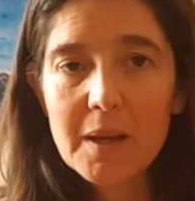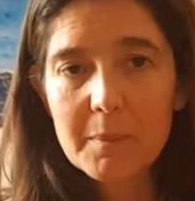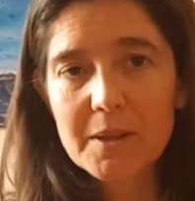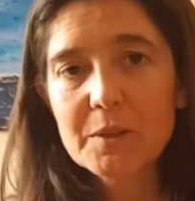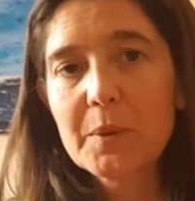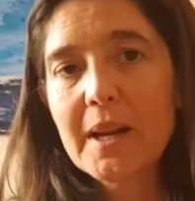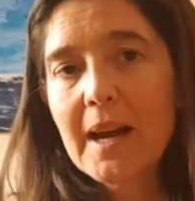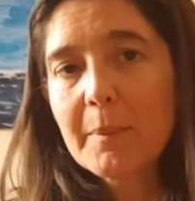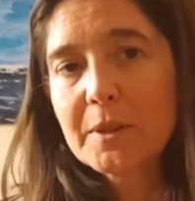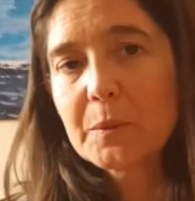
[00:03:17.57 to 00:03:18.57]
Because what
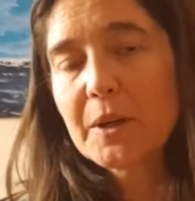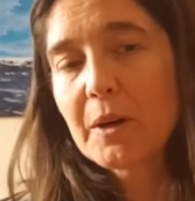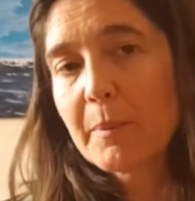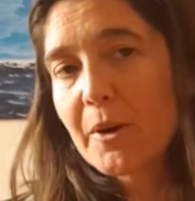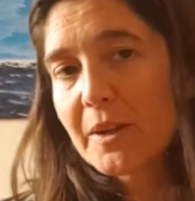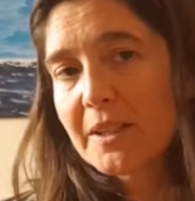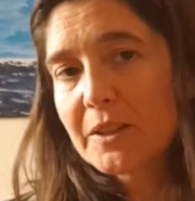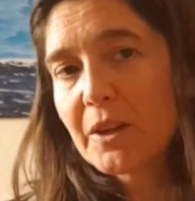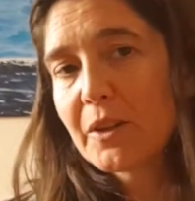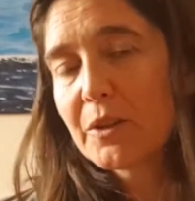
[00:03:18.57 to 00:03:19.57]
happens when our body
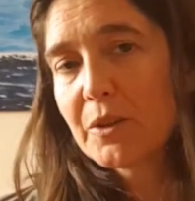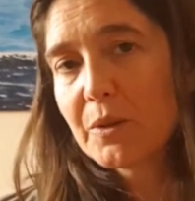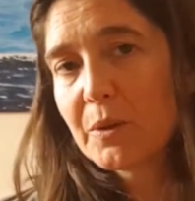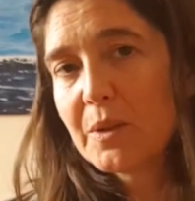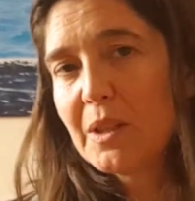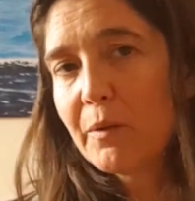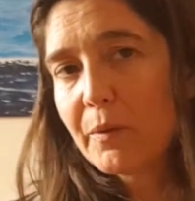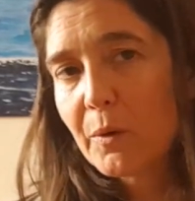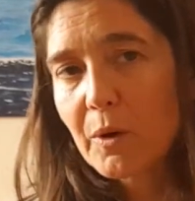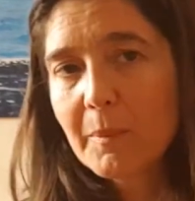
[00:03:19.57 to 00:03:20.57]
starts to
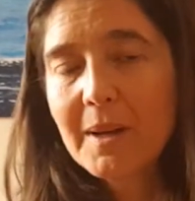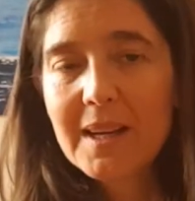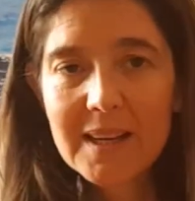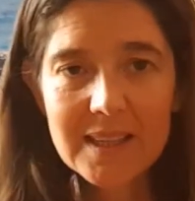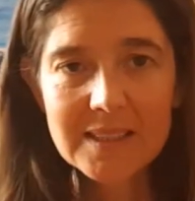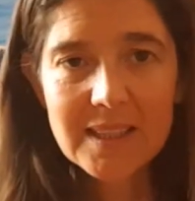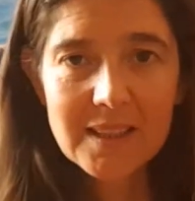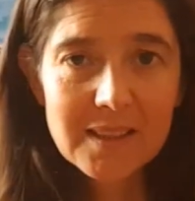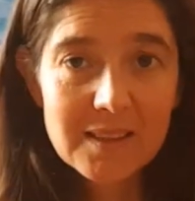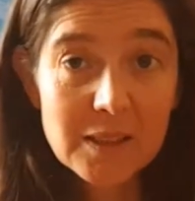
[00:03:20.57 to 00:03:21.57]
deform is that
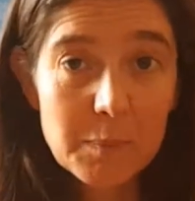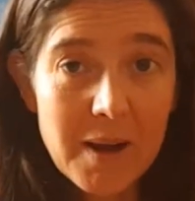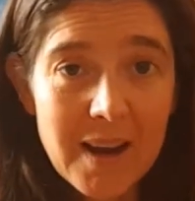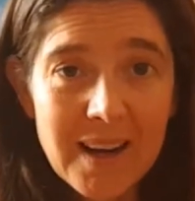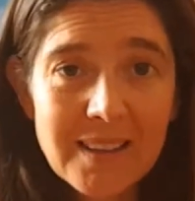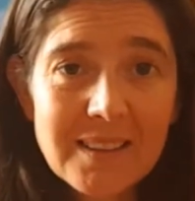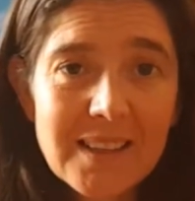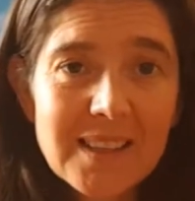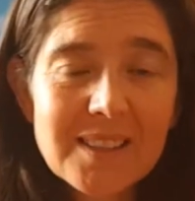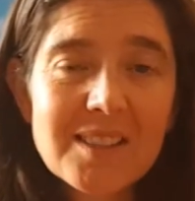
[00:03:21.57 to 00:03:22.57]
the spine
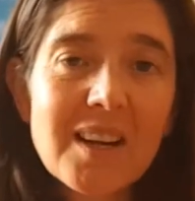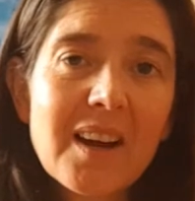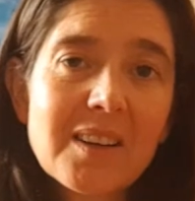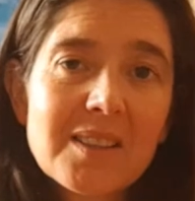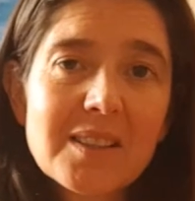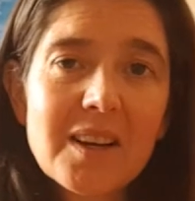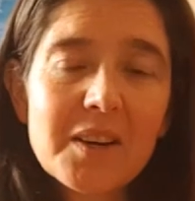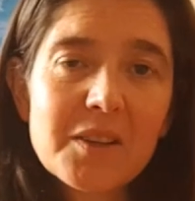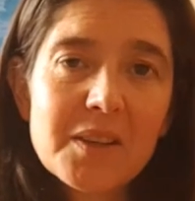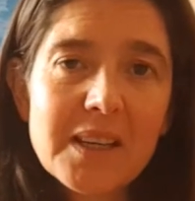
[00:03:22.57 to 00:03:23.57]
gets tucked
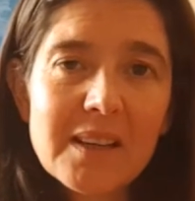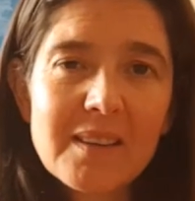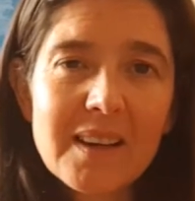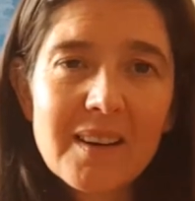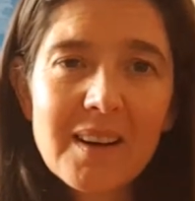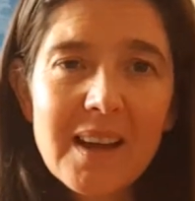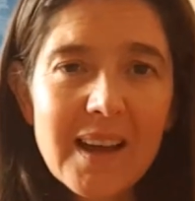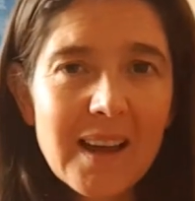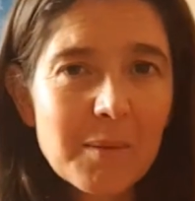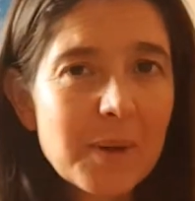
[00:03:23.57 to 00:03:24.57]
underneath there
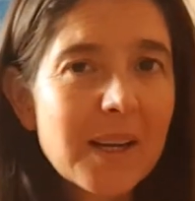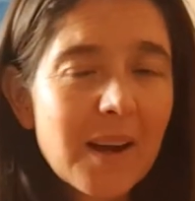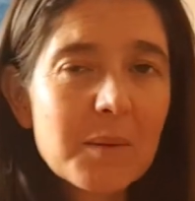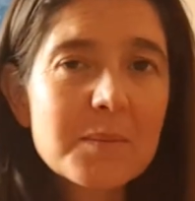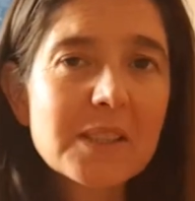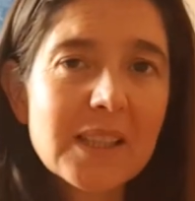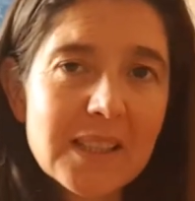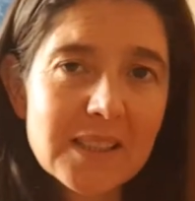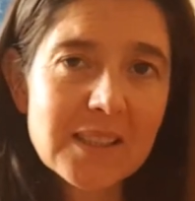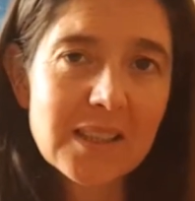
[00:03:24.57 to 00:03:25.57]
and becomes
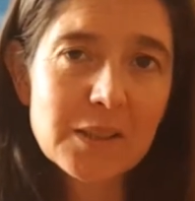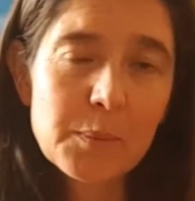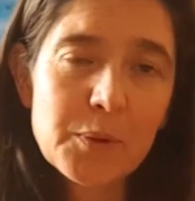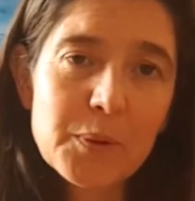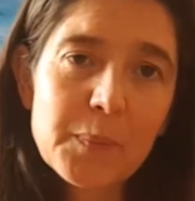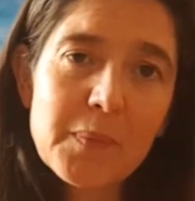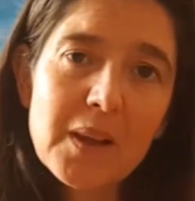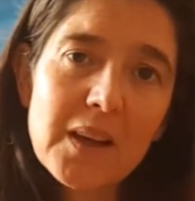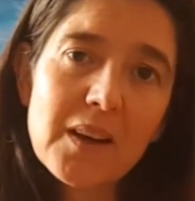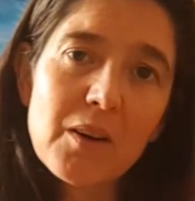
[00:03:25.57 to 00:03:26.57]
inaccessible.
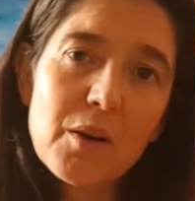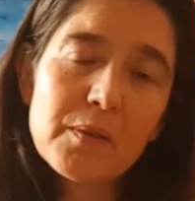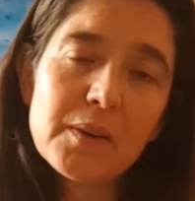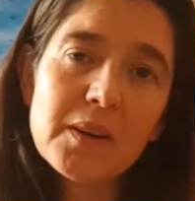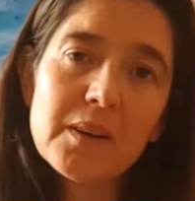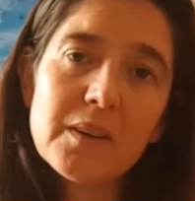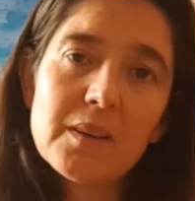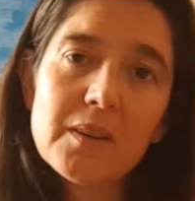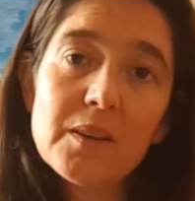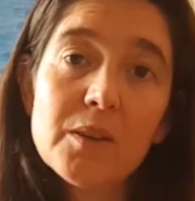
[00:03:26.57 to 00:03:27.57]
It
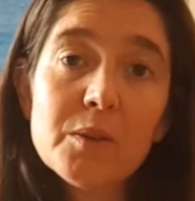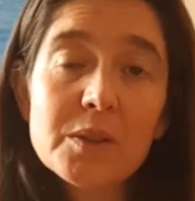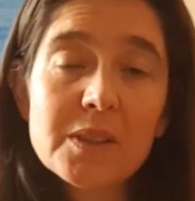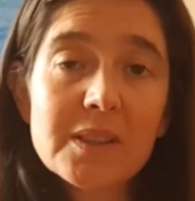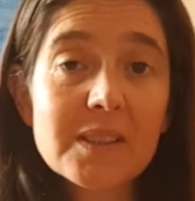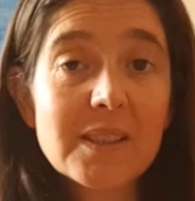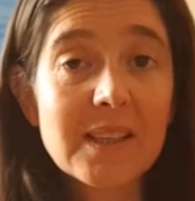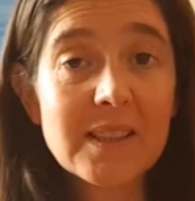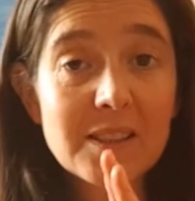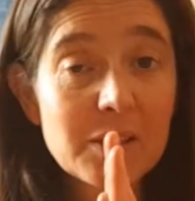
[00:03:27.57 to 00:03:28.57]
often loses
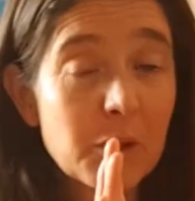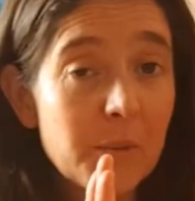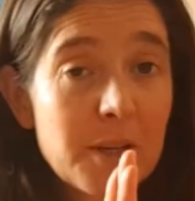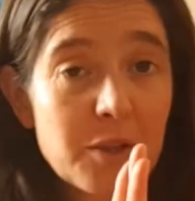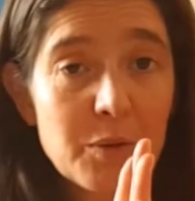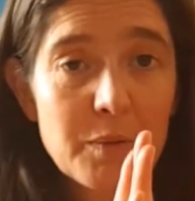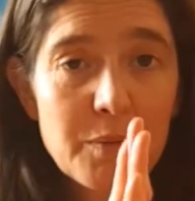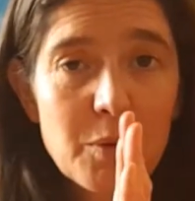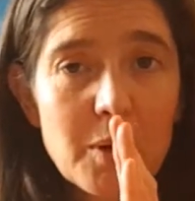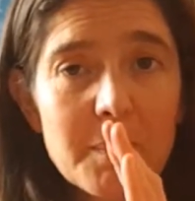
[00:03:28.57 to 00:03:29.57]
its original
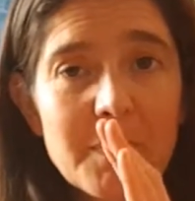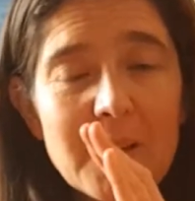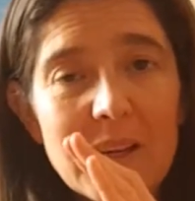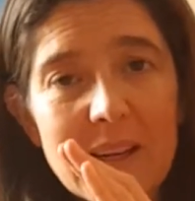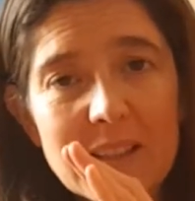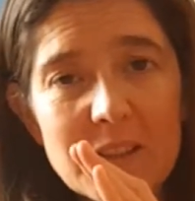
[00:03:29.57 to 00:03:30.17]
form. It